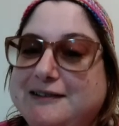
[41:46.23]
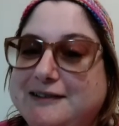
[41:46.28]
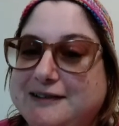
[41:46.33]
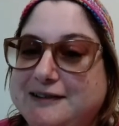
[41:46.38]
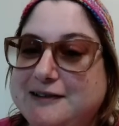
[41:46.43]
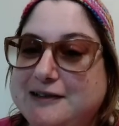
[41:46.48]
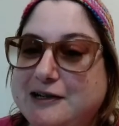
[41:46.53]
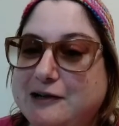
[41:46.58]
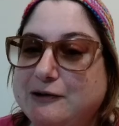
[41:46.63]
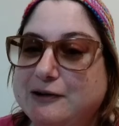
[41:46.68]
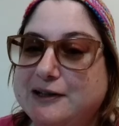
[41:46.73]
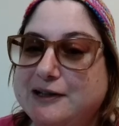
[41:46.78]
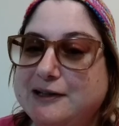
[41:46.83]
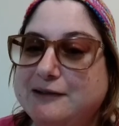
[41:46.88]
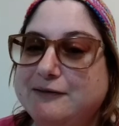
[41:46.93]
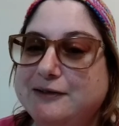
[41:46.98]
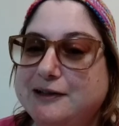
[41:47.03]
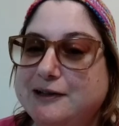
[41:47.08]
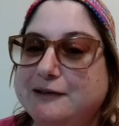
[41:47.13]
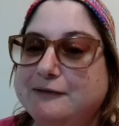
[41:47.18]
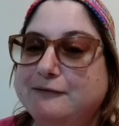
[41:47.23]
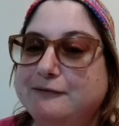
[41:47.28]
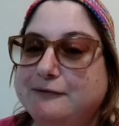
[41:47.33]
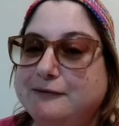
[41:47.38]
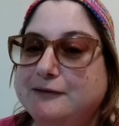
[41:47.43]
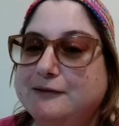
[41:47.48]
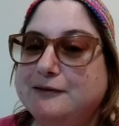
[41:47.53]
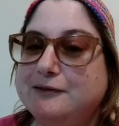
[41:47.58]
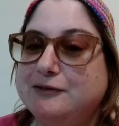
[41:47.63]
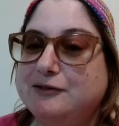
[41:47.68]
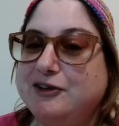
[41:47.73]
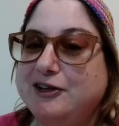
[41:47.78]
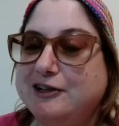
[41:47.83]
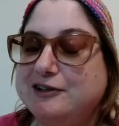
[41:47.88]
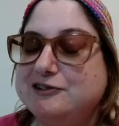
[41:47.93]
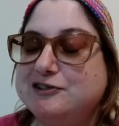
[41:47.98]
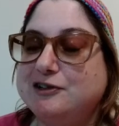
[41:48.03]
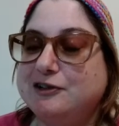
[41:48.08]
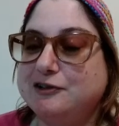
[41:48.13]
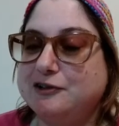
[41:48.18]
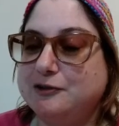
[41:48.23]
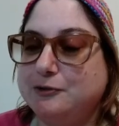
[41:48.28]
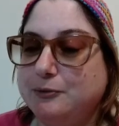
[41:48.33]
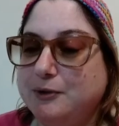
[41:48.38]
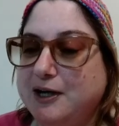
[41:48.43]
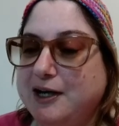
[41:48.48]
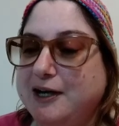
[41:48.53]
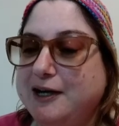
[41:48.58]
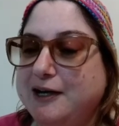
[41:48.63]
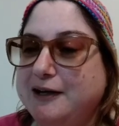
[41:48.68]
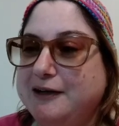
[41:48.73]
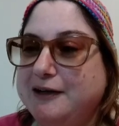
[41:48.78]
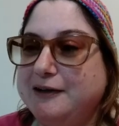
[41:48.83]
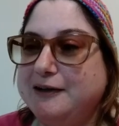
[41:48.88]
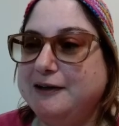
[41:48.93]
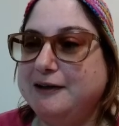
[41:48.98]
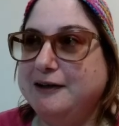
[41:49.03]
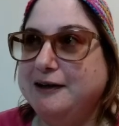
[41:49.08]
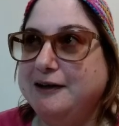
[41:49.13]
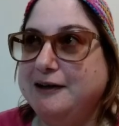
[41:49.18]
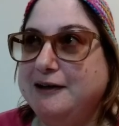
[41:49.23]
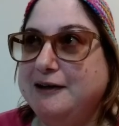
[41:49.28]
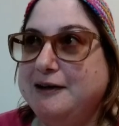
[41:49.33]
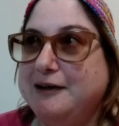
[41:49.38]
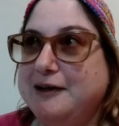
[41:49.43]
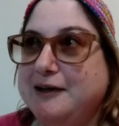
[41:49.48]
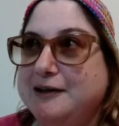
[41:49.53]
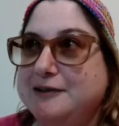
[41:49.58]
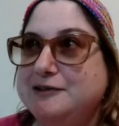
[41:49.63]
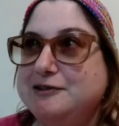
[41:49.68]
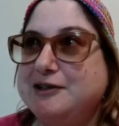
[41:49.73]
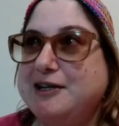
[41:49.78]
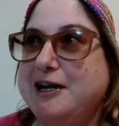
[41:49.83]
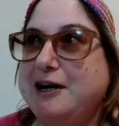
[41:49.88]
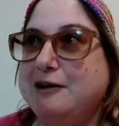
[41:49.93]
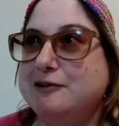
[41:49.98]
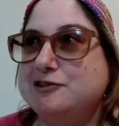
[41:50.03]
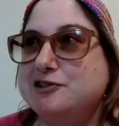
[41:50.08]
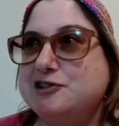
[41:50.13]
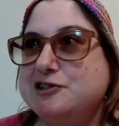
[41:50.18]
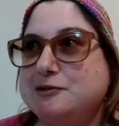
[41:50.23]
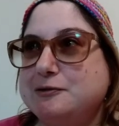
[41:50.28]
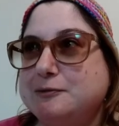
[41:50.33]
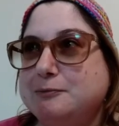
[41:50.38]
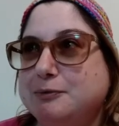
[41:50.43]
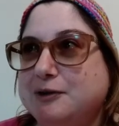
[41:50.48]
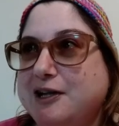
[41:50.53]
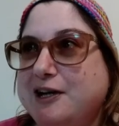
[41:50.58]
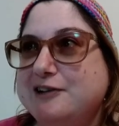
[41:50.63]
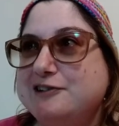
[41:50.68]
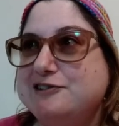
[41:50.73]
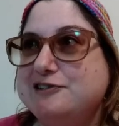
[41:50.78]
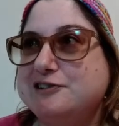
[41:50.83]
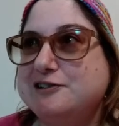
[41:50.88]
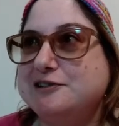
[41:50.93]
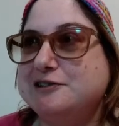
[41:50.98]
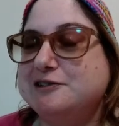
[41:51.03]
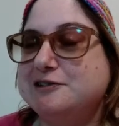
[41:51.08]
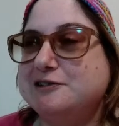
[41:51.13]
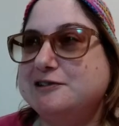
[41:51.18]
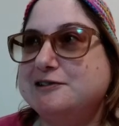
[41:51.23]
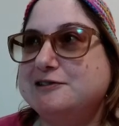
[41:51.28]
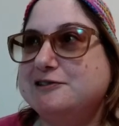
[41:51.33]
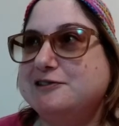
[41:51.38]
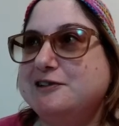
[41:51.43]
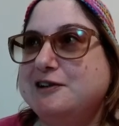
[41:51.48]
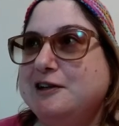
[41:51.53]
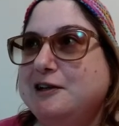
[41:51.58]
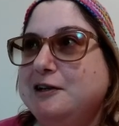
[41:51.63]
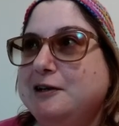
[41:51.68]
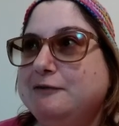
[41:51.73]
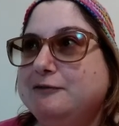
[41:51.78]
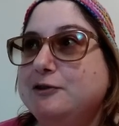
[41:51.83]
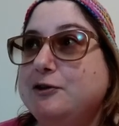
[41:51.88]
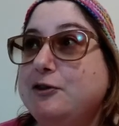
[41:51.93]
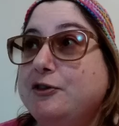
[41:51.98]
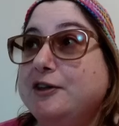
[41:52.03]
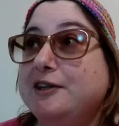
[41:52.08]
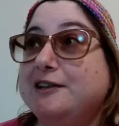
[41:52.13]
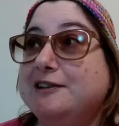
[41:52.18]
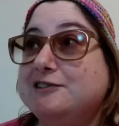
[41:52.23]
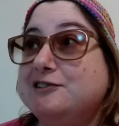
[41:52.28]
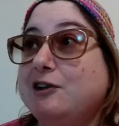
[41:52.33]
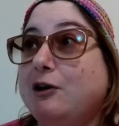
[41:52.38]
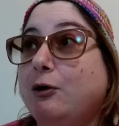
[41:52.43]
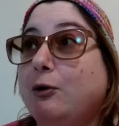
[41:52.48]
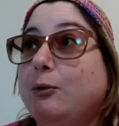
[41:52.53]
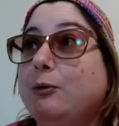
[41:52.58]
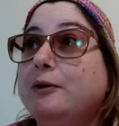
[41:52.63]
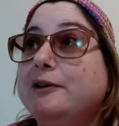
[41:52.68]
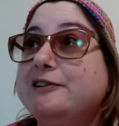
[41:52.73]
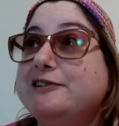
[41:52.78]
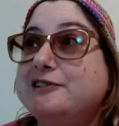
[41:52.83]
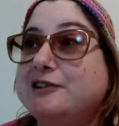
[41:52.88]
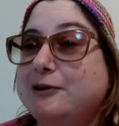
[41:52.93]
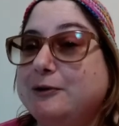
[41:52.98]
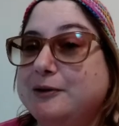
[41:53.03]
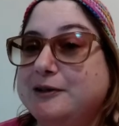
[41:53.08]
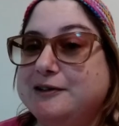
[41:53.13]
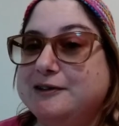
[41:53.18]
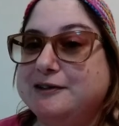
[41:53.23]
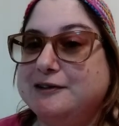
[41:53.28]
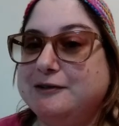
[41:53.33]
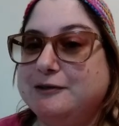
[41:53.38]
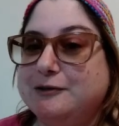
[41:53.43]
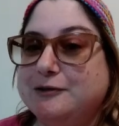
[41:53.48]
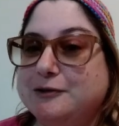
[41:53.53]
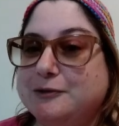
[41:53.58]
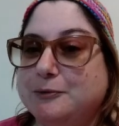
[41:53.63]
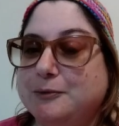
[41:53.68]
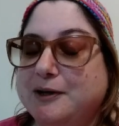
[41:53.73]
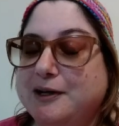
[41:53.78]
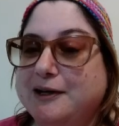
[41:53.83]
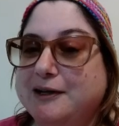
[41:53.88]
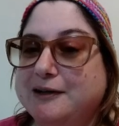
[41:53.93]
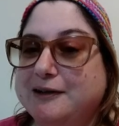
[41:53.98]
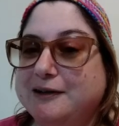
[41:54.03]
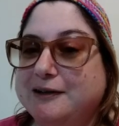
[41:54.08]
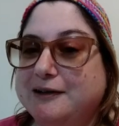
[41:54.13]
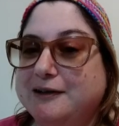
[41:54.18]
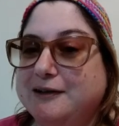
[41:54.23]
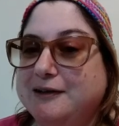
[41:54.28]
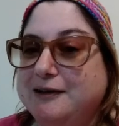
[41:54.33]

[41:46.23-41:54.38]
You know, even if things go your way and you count your blessings, if you think it's always going to go your way